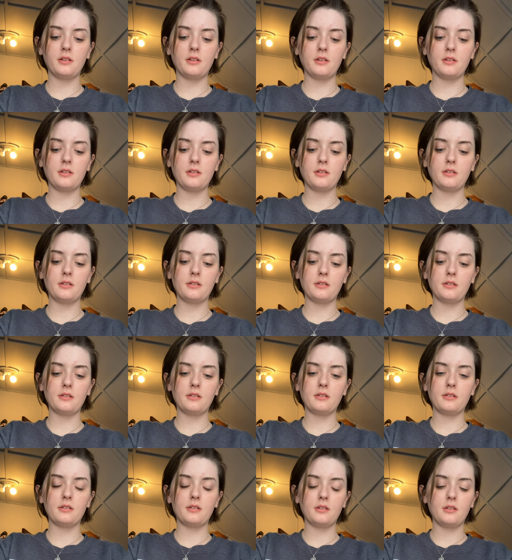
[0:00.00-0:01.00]

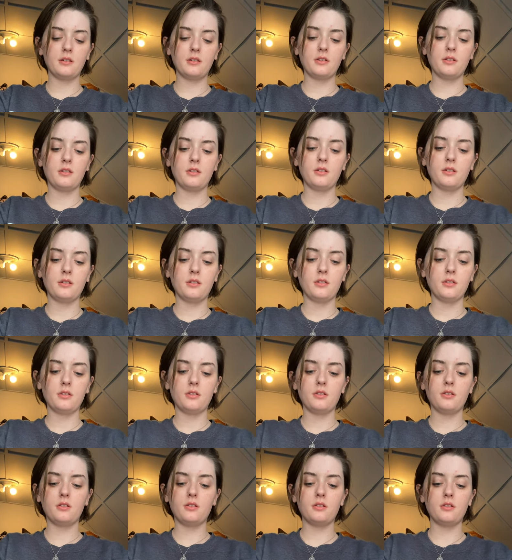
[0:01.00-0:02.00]

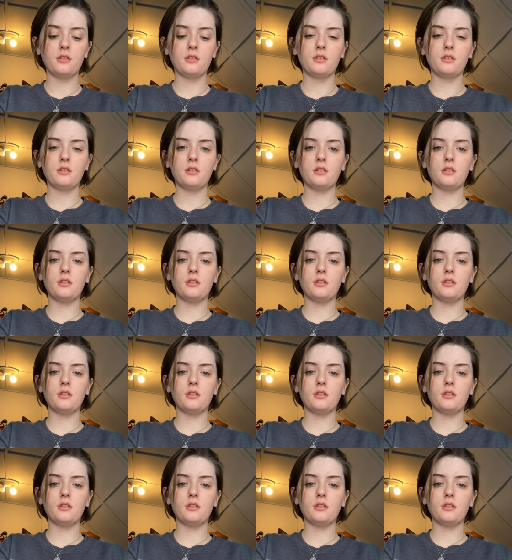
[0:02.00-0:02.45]
(silence)